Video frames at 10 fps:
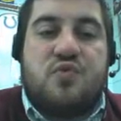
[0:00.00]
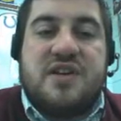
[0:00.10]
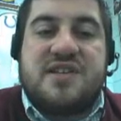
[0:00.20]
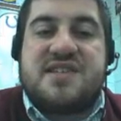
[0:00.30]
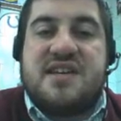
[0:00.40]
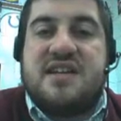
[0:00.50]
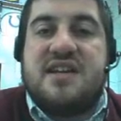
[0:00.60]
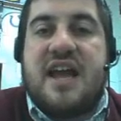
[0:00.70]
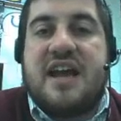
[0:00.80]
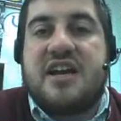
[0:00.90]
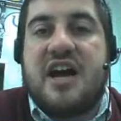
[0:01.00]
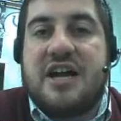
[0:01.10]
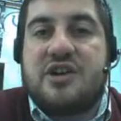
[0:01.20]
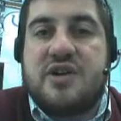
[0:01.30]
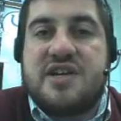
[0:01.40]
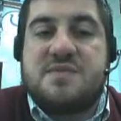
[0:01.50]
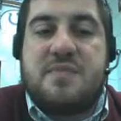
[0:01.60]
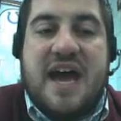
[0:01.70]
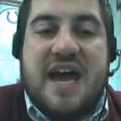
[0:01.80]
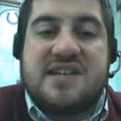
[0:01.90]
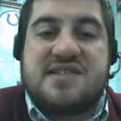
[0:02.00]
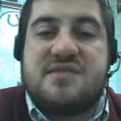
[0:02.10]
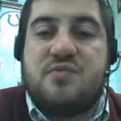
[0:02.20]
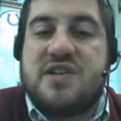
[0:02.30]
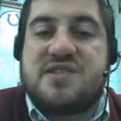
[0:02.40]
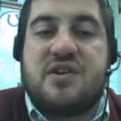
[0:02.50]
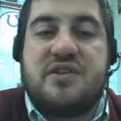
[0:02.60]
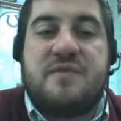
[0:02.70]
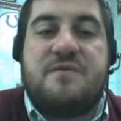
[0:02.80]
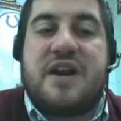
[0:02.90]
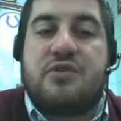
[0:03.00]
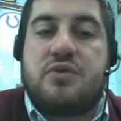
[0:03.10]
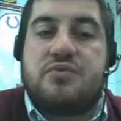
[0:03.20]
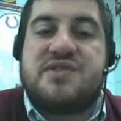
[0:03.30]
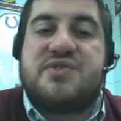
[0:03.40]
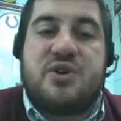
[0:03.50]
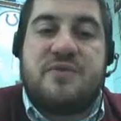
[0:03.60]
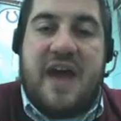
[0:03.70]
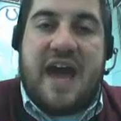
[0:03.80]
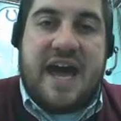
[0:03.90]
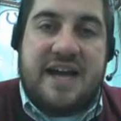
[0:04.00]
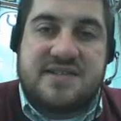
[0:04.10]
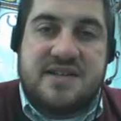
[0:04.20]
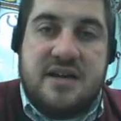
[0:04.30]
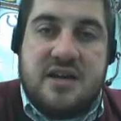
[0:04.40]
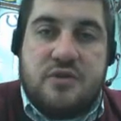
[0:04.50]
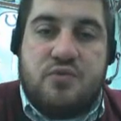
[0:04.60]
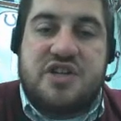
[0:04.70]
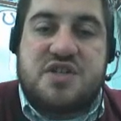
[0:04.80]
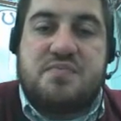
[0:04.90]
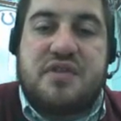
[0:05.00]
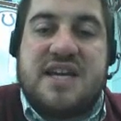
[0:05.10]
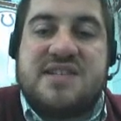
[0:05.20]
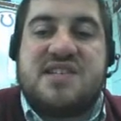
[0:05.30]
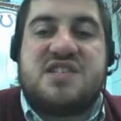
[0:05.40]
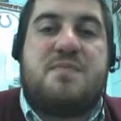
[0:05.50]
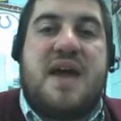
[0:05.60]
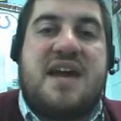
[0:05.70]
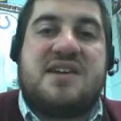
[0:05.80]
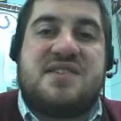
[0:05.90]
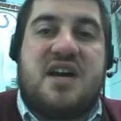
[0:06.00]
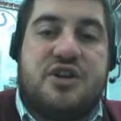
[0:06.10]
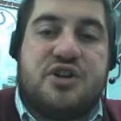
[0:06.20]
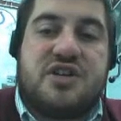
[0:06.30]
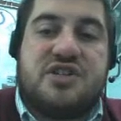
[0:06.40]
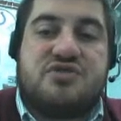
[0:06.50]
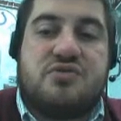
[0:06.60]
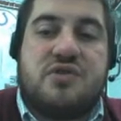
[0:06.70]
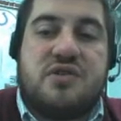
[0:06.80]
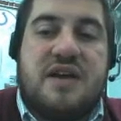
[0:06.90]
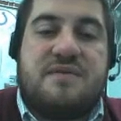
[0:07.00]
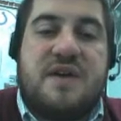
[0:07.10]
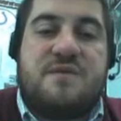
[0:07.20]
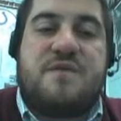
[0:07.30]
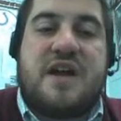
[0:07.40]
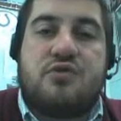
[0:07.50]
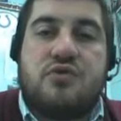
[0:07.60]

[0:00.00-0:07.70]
So Wilson and Congress pass what is called the Federal Reserve Act, which places banks under control of a